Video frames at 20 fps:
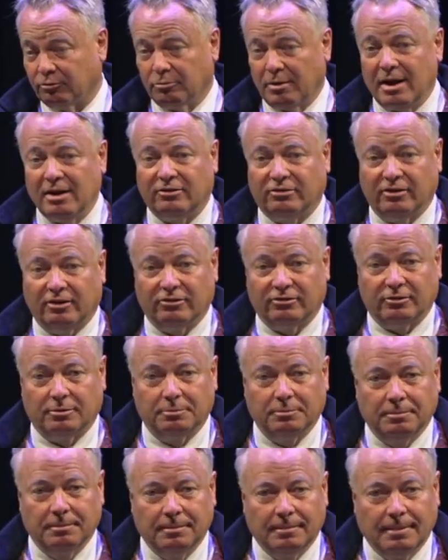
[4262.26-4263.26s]

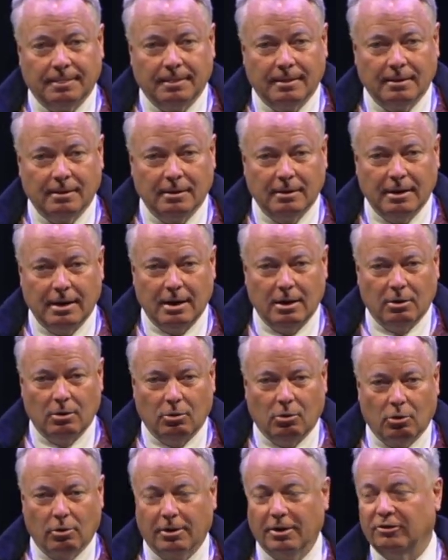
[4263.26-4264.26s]
racism
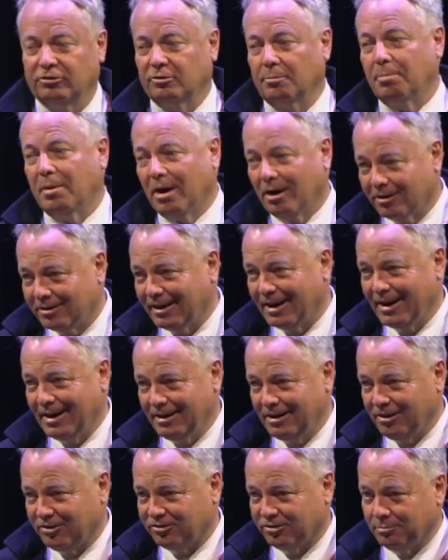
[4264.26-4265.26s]
or his
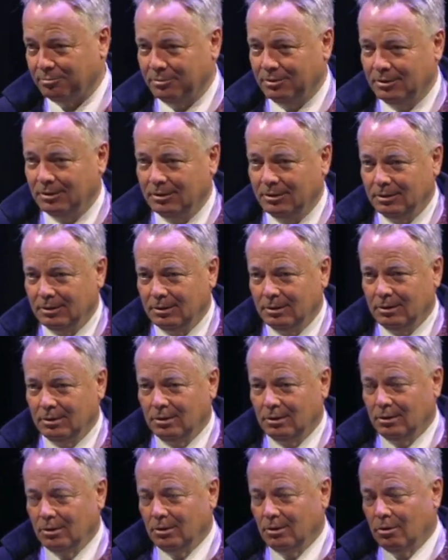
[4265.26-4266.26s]
apartheidism
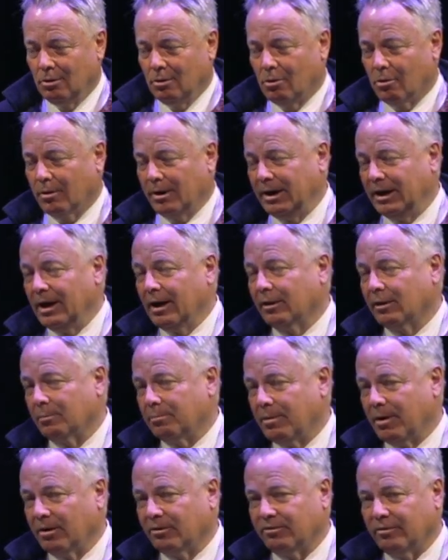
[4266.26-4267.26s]
or any other
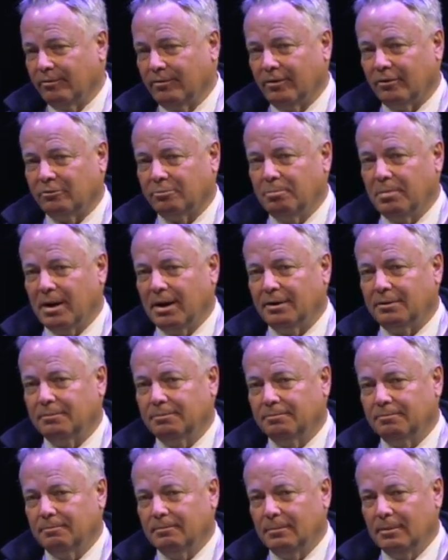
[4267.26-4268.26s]
parts of this, but
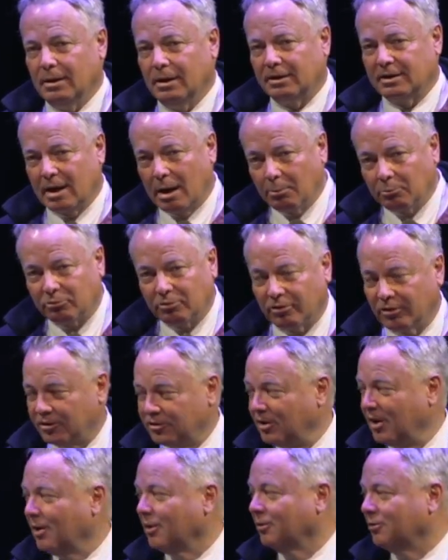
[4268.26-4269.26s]
it comes with the
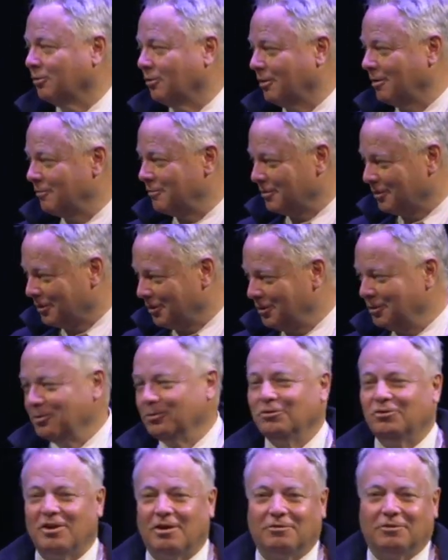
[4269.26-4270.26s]
territory. If you're going to do
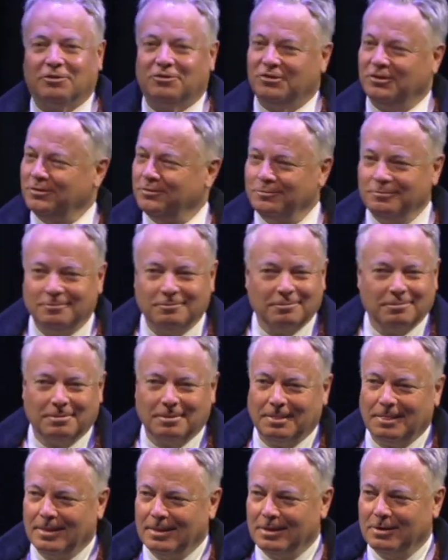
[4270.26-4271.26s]
Jefferson,
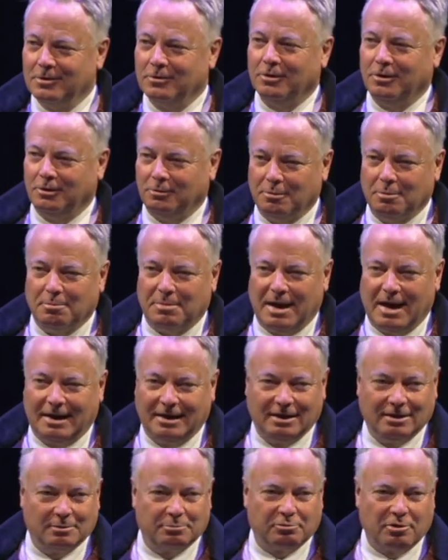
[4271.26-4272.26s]
you're going to
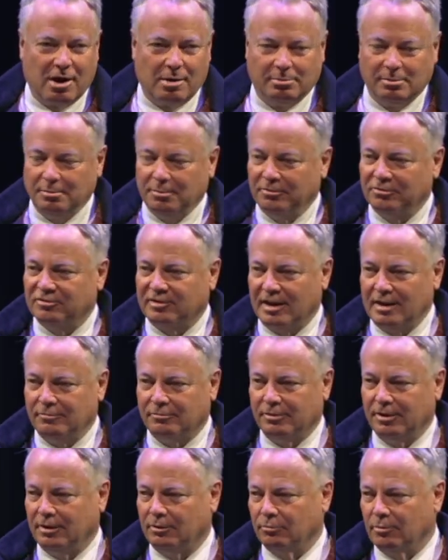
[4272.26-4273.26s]
embody the problem of
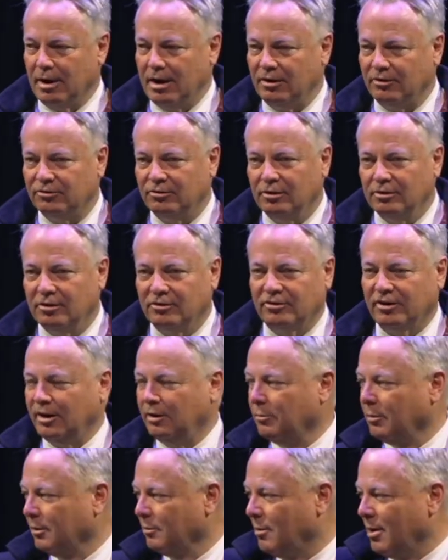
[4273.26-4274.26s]
slavery and race. Does
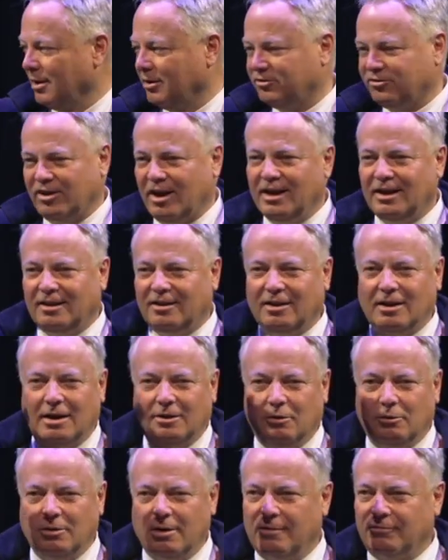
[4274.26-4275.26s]
anyone want to say anything? I
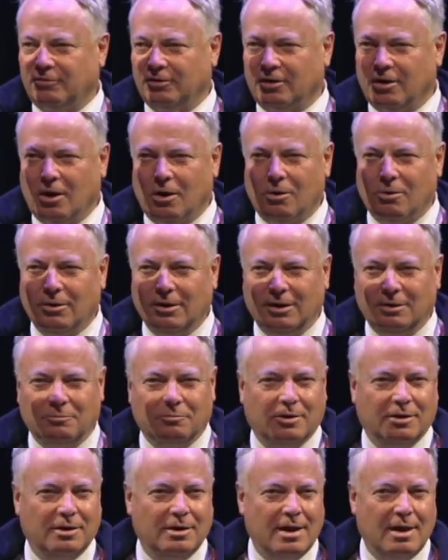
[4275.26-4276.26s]
know you have to go.
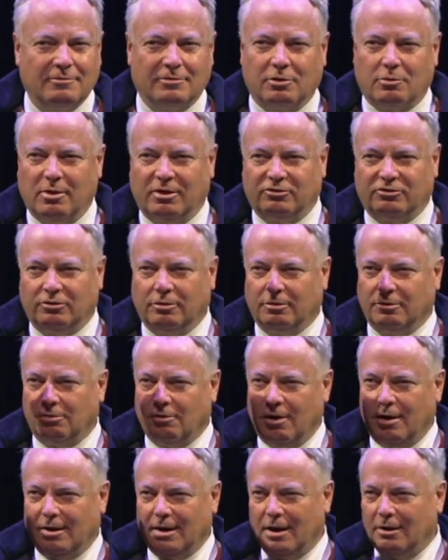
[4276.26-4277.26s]
Anyone have a question or
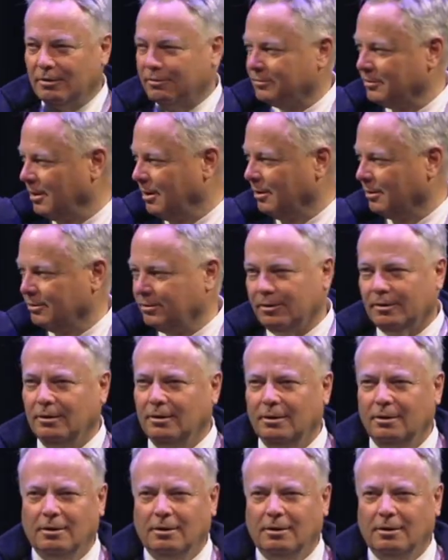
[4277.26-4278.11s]
thought out of character